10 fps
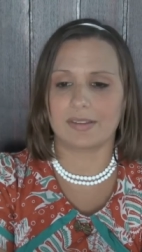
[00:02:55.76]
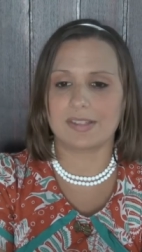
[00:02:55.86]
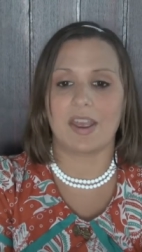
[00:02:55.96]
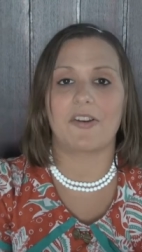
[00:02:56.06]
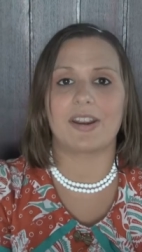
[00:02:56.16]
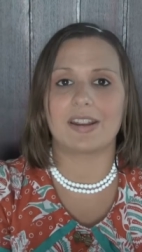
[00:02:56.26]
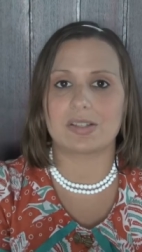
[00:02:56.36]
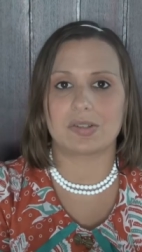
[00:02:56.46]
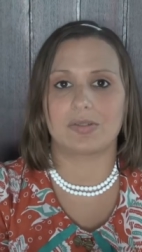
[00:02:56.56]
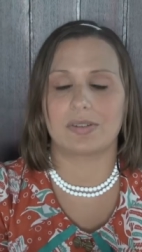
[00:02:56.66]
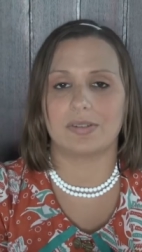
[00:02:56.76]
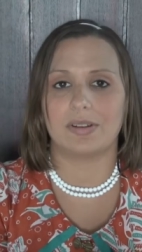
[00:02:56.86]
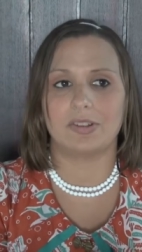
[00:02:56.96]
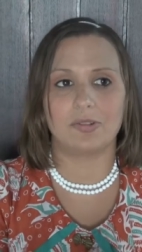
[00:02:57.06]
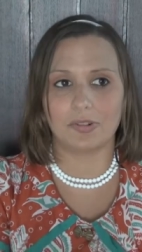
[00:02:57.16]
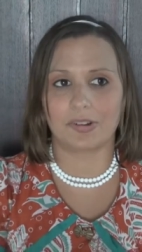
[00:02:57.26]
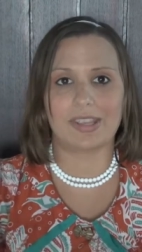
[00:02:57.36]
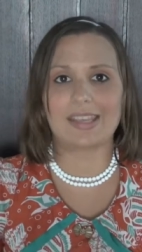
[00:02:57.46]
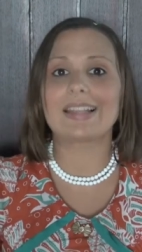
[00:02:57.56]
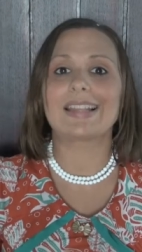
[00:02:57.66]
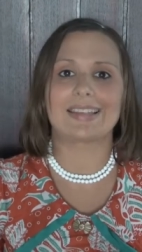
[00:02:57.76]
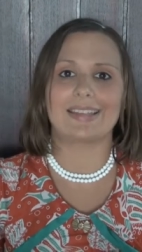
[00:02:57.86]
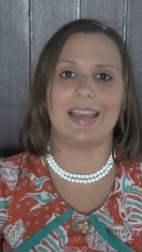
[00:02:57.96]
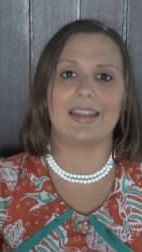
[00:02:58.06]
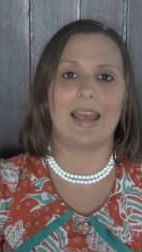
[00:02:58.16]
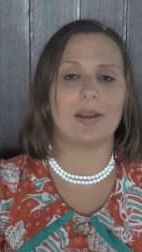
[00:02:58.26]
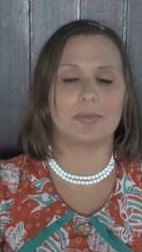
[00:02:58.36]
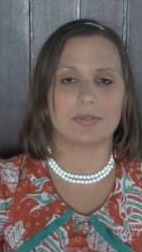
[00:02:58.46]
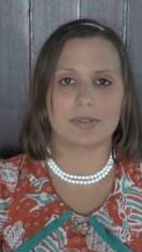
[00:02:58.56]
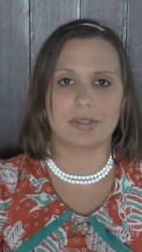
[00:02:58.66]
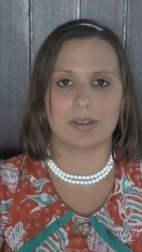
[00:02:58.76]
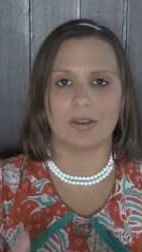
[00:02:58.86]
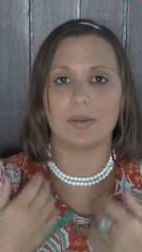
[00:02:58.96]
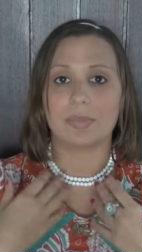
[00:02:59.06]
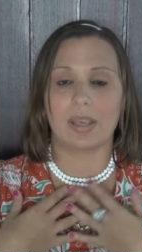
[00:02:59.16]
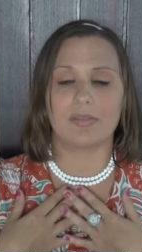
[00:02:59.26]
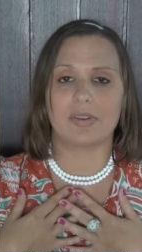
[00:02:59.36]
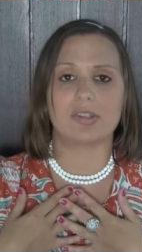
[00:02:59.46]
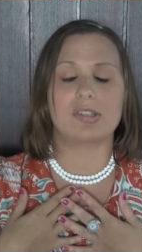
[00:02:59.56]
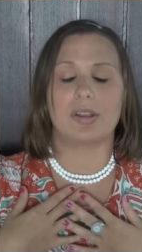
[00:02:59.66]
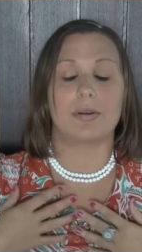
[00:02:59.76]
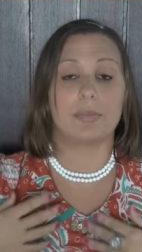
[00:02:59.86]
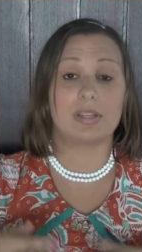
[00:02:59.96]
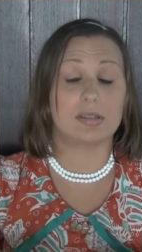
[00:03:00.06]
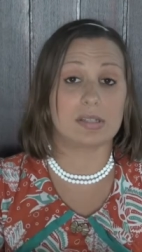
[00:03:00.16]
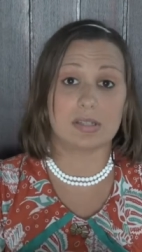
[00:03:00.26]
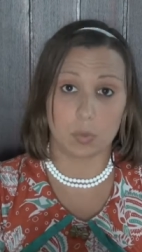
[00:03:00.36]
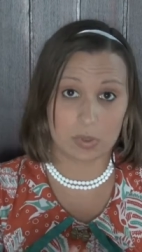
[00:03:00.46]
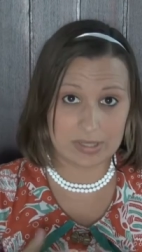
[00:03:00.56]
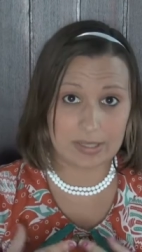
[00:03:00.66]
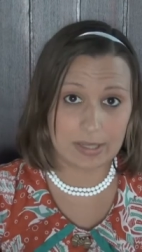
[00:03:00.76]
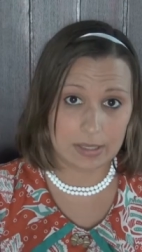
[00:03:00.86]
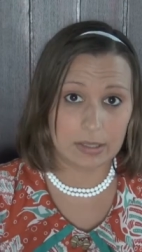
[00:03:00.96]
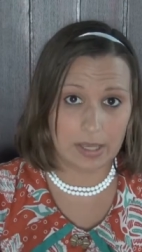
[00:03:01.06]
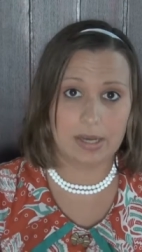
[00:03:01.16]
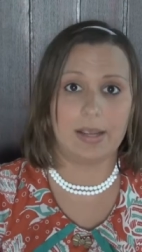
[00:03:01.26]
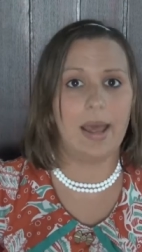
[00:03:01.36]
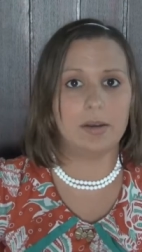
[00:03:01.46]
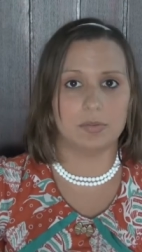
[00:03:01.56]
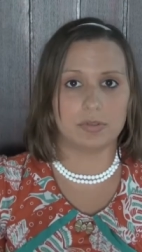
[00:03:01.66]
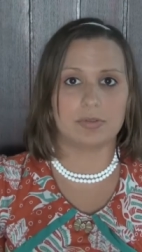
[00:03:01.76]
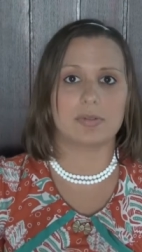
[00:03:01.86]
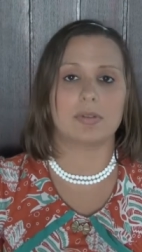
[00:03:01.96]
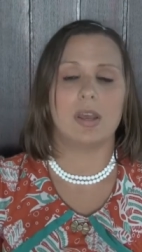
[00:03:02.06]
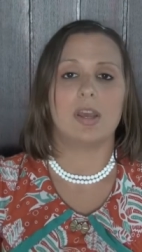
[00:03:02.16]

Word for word: dairy, it's not, you're not killing any animals. Like I became vegetarian because I didn't want to kill any animals.